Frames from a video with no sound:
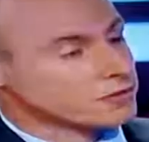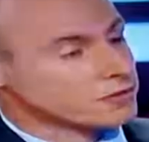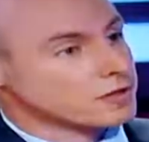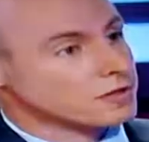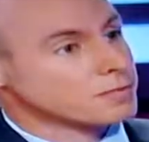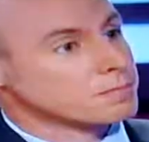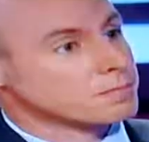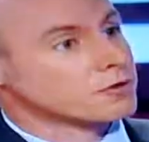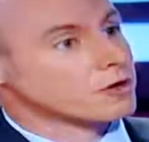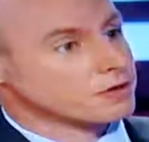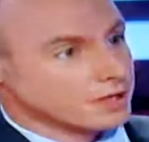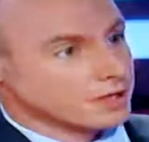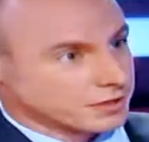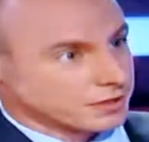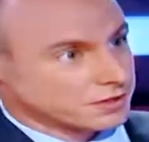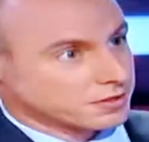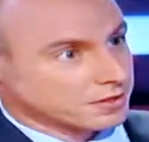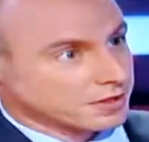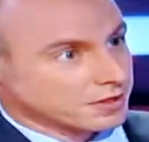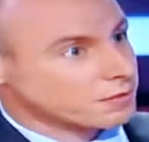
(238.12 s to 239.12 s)
was the, the
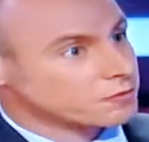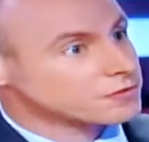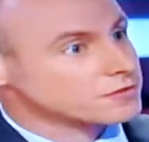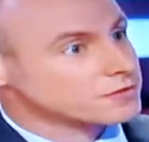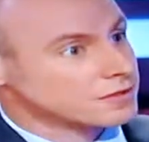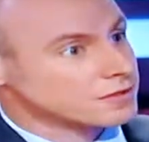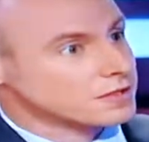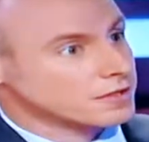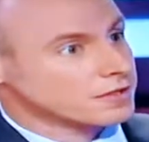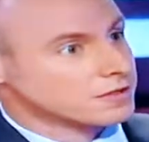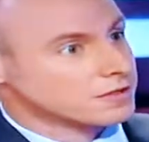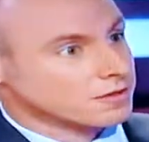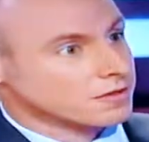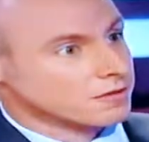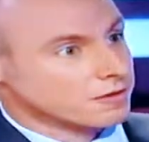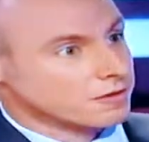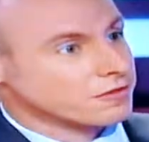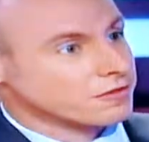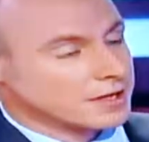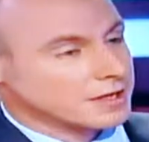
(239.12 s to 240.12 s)
product, that was the, the,
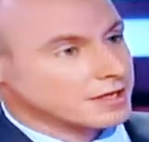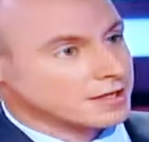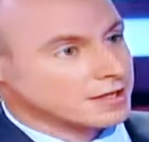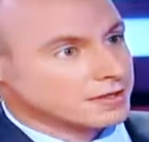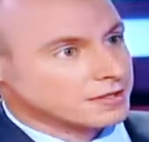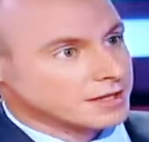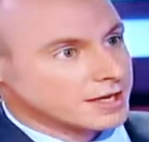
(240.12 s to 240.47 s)
the, thinking